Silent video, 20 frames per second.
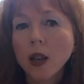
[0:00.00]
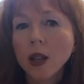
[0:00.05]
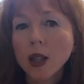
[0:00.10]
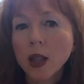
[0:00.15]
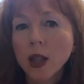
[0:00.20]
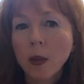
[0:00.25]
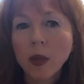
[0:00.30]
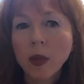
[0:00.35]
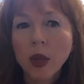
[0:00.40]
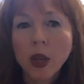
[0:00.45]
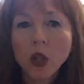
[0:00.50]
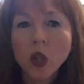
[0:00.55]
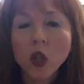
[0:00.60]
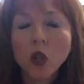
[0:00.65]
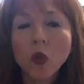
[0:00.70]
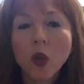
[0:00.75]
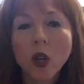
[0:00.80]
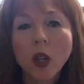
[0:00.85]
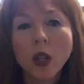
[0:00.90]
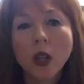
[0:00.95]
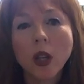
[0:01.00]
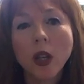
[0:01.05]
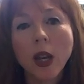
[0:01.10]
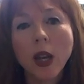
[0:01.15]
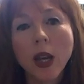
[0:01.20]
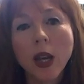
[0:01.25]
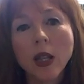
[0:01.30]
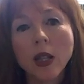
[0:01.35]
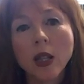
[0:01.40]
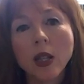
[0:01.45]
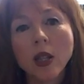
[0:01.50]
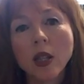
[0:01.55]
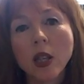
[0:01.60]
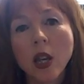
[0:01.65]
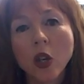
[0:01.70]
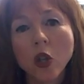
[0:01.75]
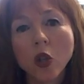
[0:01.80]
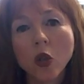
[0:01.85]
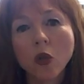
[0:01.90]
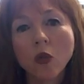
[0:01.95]
Something shrill and
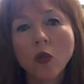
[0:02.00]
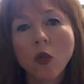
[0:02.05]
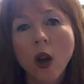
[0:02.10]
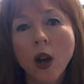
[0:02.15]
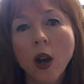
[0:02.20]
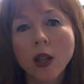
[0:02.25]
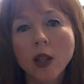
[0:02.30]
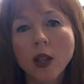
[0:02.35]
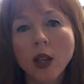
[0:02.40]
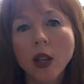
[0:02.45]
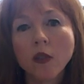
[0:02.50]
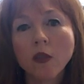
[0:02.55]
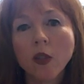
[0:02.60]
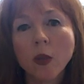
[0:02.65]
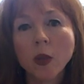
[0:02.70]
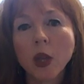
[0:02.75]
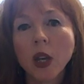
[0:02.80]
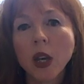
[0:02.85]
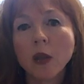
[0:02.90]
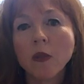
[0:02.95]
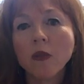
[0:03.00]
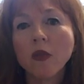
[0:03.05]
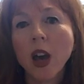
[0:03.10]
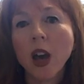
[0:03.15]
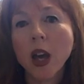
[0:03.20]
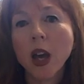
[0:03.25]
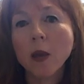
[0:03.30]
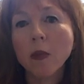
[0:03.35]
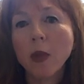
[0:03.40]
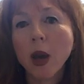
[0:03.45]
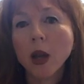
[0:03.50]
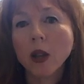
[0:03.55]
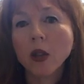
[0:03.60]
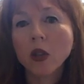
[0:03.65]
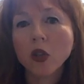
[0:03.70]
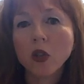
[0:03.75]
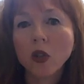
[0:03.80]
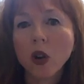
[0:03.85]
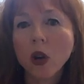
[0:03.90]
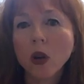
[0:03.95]
existential rising from the conveyor belt
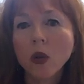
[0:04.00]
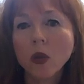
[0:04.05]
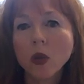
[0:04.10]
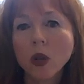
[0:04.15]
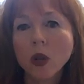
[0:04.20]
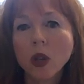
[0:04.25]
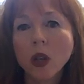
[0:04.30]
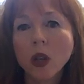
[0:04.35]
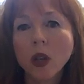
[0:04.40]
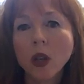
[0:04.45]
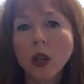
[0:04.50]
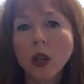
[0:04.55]
drone.